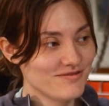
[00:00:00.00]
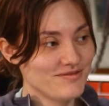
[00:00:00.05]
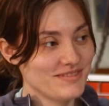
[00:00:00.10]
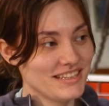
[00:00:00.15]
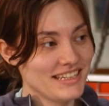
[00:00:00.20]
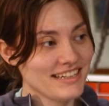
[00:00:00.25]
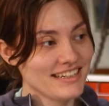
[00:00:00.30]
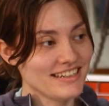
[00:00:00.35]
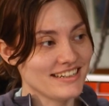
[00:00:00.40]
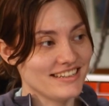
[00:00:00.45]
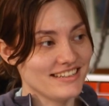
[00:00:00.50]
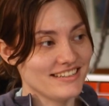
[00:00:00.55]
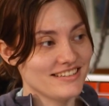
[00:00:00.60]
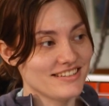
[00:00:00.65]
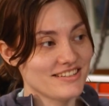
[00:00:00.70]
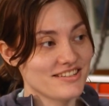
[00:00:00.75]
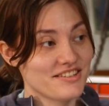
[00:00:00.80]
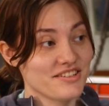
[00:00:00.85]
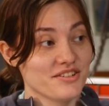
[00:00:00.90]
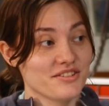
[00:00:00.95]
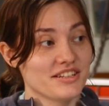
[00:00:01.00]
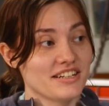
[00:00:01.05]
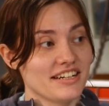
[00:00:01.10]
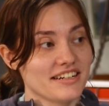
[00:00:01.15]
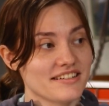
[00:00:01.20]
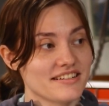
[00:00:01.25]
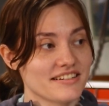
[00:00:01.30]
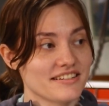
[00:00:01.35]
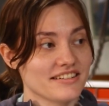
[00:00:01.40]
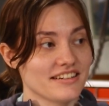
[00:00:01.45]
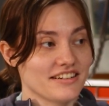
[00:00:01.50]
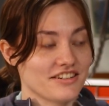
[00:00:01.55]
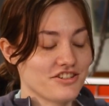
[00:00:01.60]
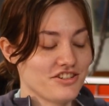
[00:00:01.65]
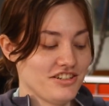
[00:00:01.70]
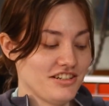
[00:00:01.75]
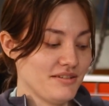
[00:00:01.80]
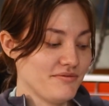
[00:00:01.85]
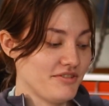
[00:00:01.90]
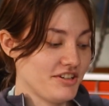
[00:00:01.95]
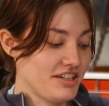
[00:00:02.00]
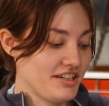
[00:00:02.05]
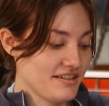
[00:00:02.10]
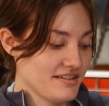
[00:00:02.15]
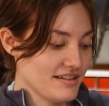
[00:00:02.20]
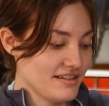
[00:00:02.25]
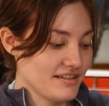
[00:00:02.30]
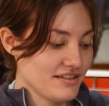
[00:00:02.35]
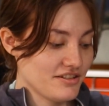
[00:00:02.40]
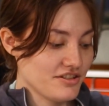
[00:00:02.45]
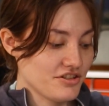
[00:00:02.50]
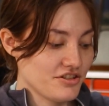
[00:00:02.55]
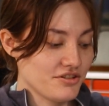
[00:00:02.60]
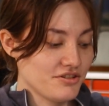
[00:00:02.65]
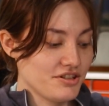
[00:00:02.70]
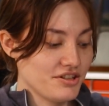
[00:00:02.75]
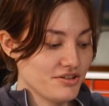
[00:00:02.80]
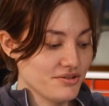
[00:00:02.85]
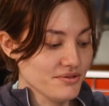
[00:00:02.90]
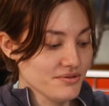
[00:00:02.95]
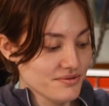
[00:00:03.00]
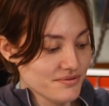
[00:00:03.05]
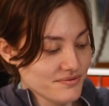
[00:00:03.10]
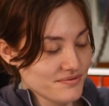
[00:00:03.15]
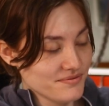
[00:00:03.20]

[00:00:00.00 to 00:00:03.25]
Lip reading: Yeah. So the next collection, I'm very excited to show you.